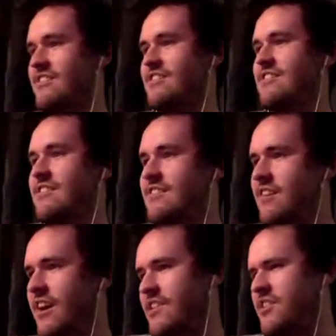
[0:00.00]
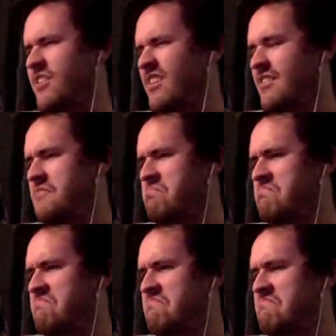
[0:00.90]
Yeah, this is something
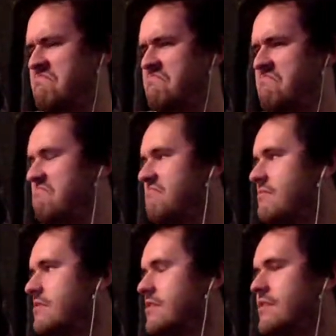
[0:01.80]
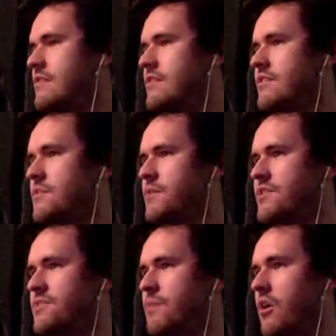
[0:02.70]
that's a bit more mainstream. So I
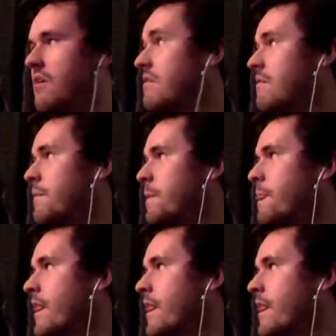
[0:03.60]
thought.